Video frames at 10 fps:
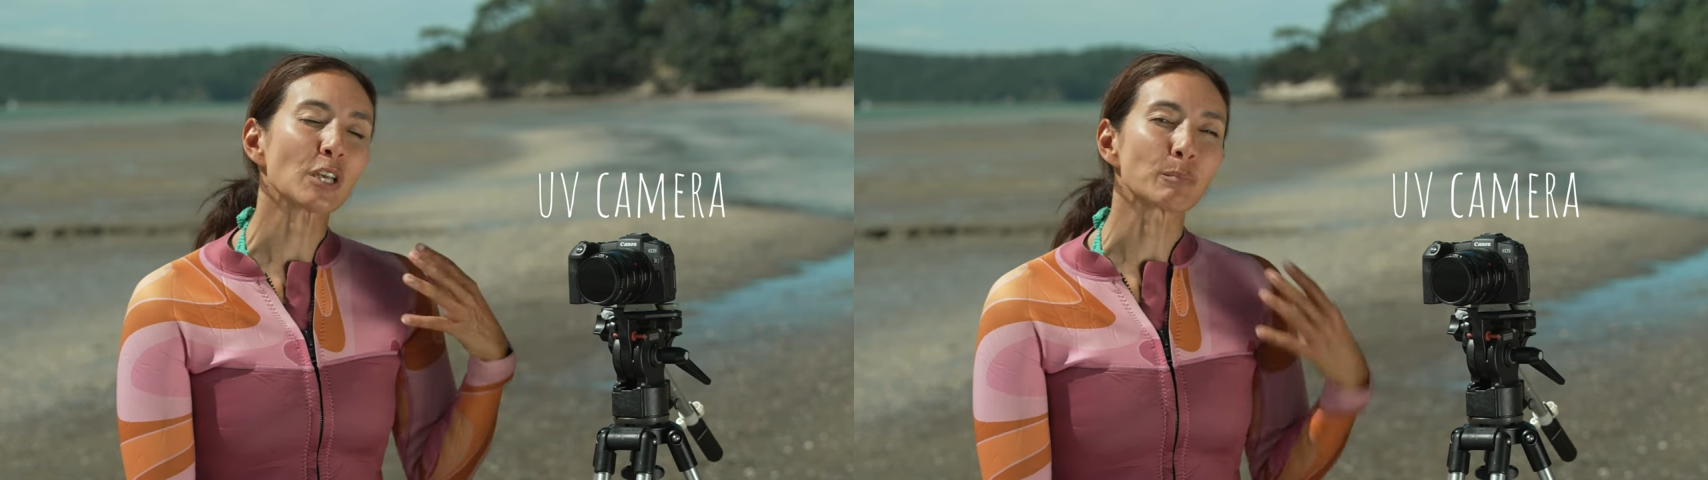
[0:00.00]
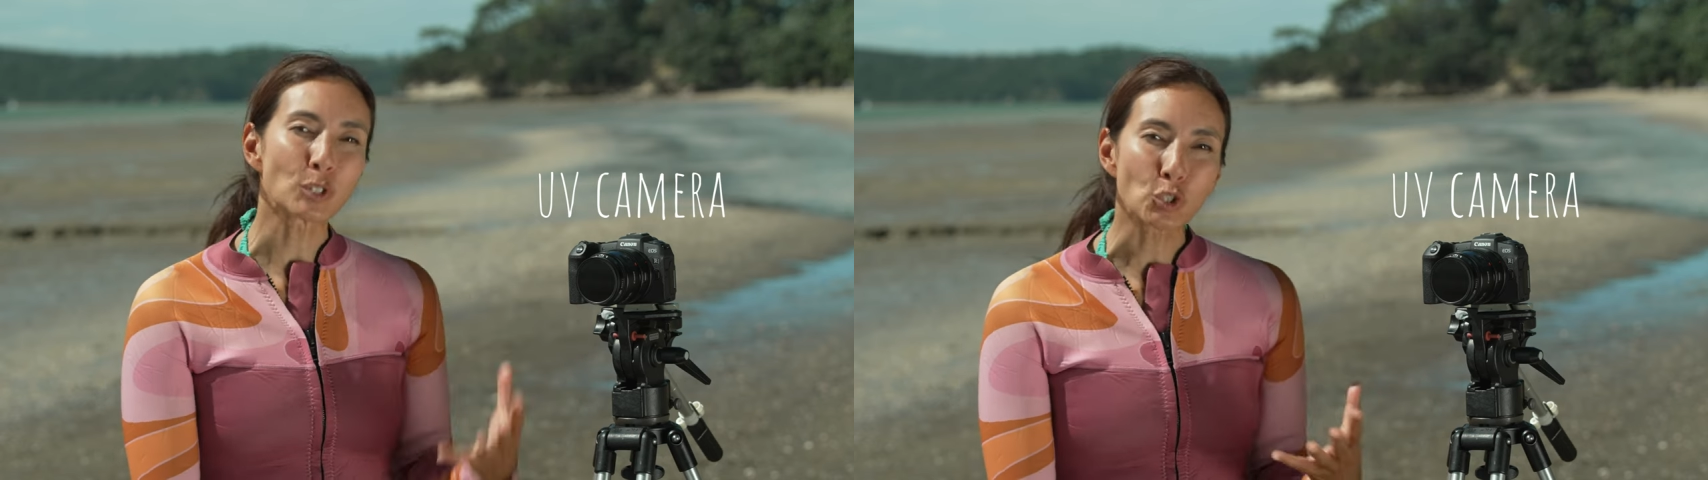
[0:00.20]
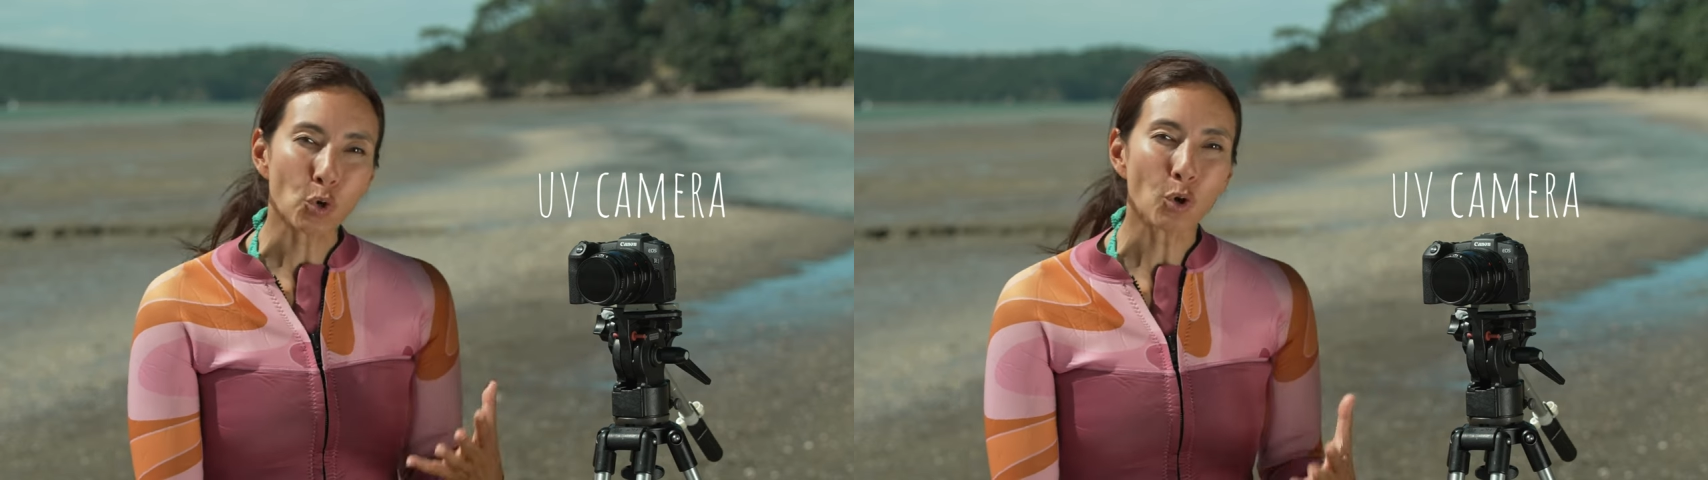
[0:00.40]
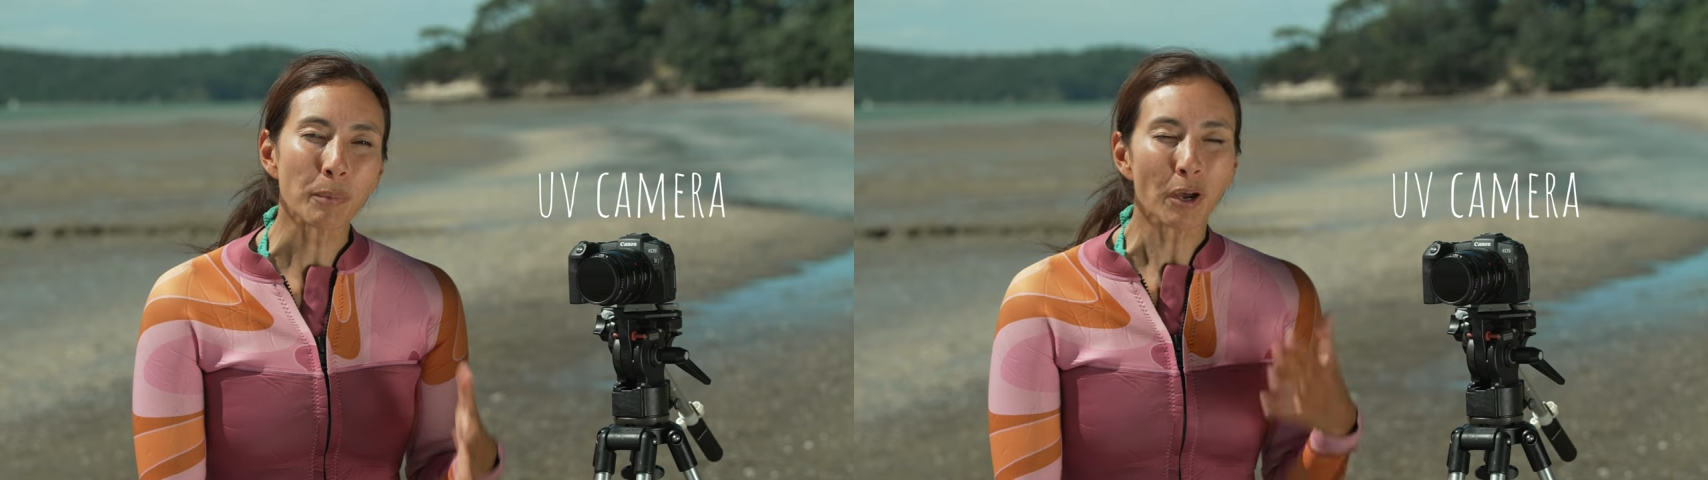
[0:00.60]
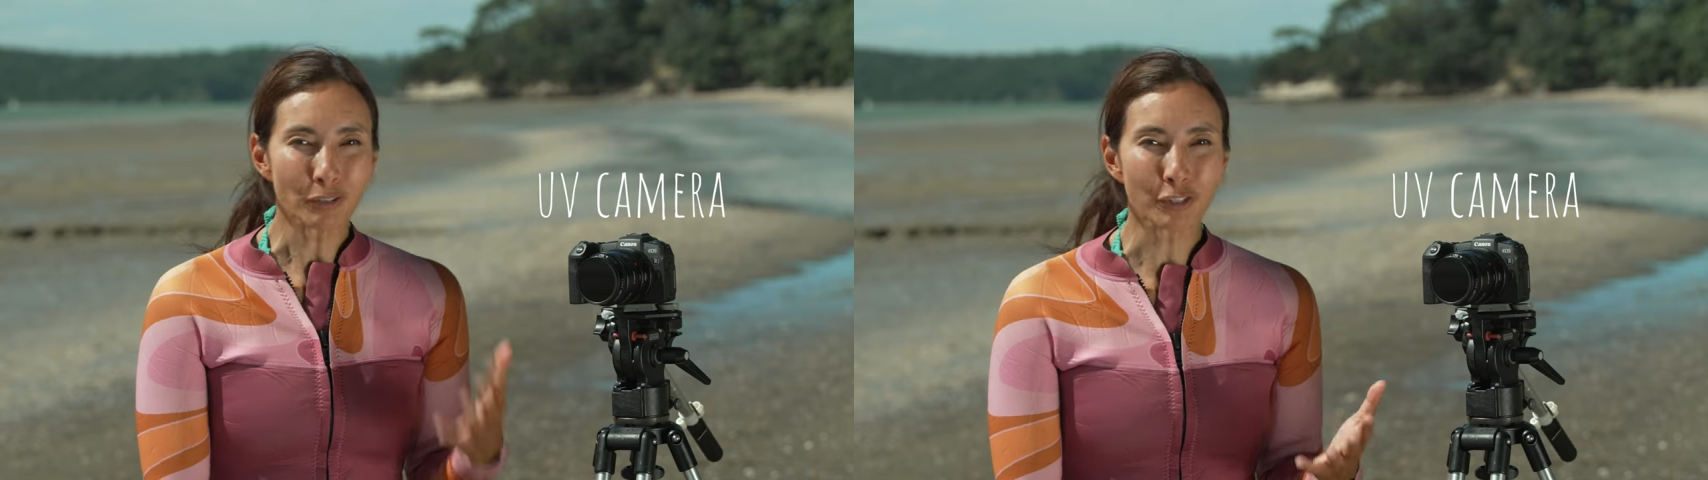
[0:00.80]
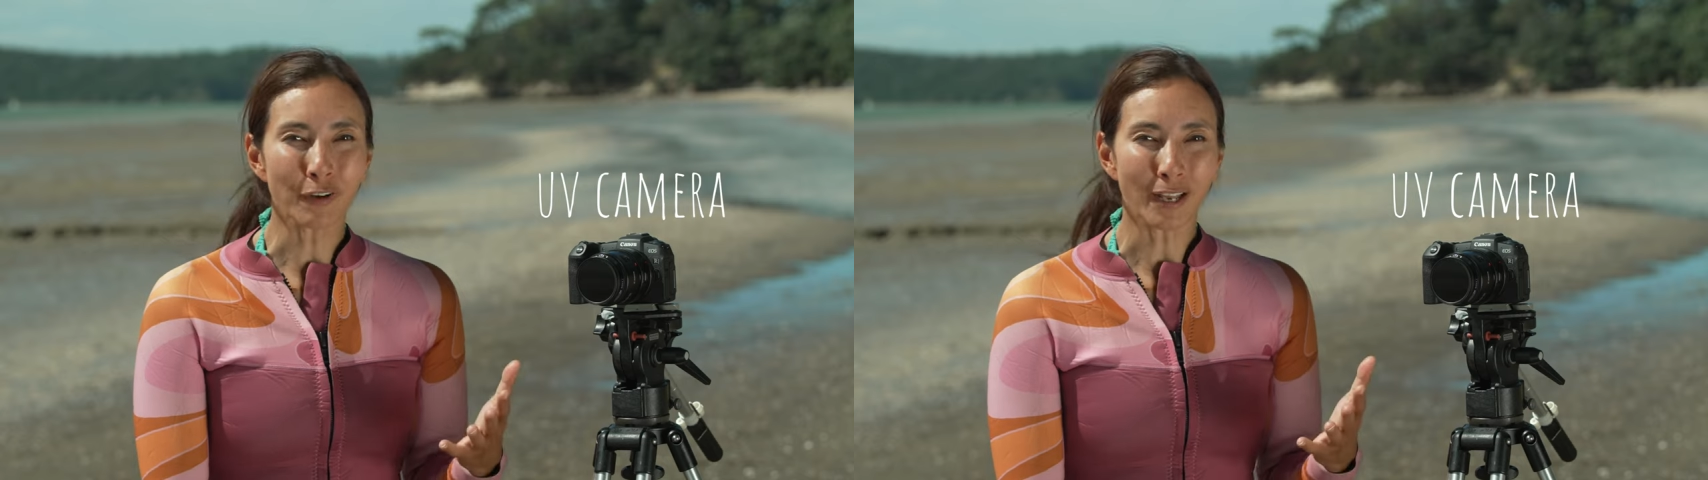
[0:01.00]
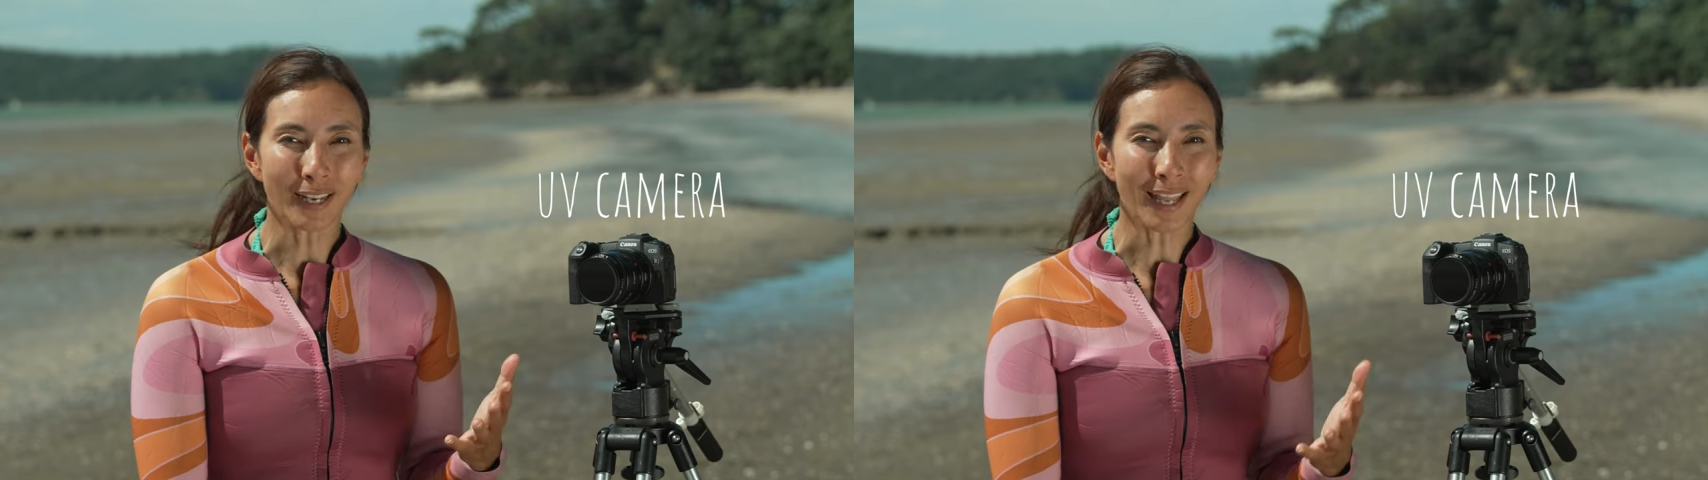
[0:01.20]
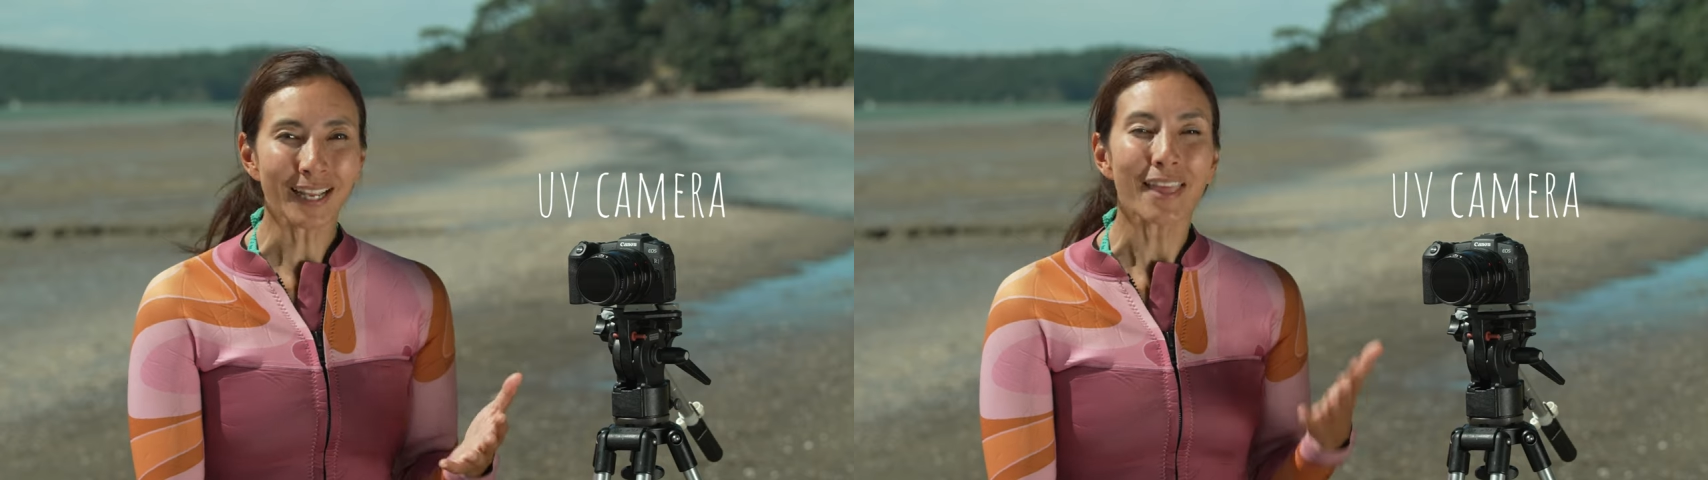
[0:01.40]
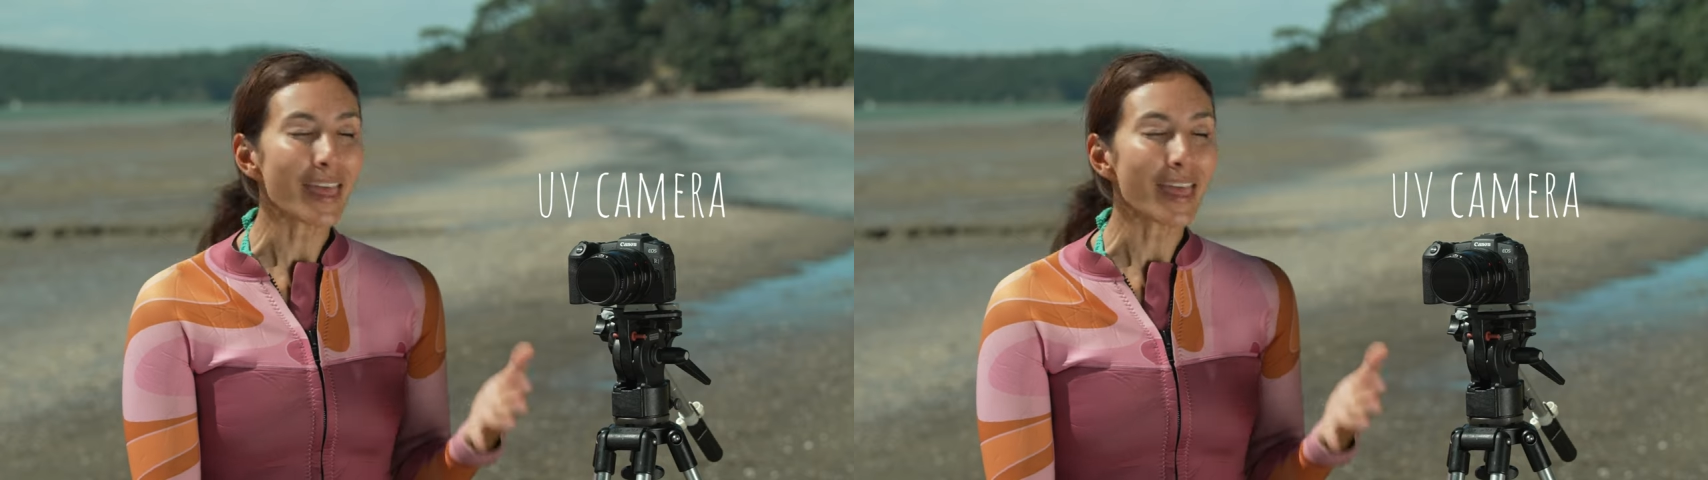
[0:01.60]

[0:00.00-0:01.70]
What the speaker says: absorb ultraviolet light,